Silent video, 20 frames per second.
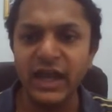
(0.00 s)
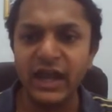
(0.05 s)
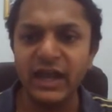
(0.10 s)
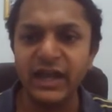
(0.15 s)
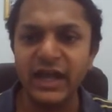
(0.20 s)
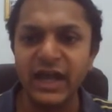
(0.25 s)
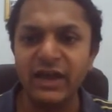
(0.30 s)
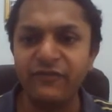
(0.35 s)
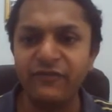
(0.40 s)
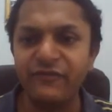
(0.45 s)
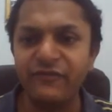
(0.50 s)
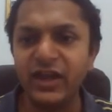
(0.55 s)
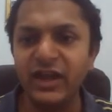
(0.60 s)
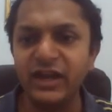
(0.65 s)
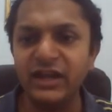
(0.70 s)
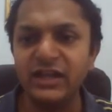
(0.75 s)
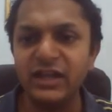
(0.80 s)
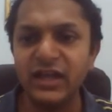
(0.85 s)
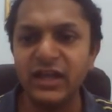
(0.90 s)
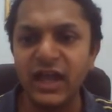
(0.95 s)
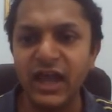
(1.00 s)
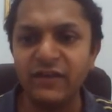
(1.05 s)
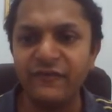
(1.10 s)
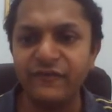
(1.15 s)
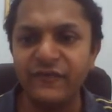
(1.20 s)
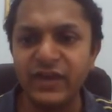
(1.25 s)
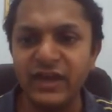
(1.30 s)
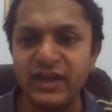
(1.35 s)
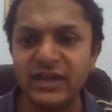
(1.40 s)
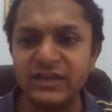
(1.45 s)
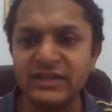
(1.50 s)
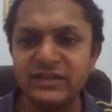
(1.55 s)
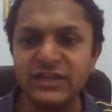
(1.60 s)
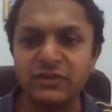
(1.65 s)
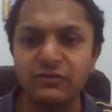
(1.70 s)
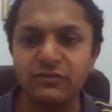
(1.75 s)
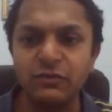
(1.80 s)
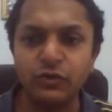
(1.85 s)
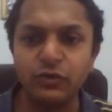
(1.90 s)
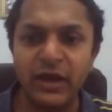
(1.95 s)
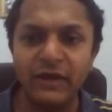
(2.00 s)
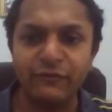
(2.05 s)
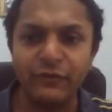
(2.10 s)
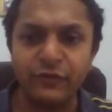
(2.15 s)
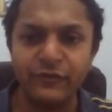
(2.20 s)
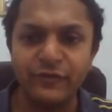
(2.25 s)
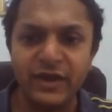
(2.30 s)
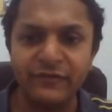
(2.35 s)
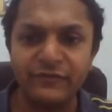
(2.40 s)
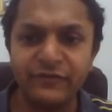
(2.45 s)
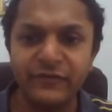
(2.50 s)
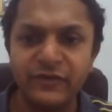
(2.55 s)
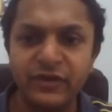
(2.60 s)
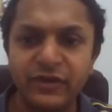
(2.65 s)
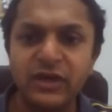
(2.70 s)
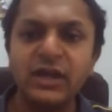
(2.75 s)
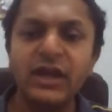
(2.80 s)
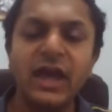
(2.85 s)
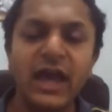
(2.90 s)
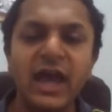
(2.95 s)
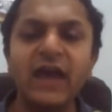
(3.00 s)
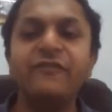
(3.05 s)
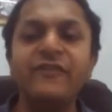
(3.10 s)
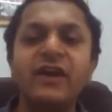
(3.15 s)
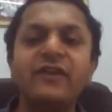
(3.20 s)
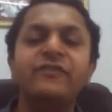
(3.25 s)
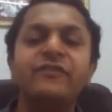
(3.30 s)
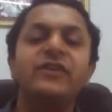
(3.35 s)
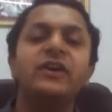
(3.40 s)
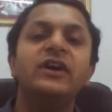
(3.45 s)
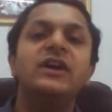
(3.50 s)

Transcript: and Fa is equal to FF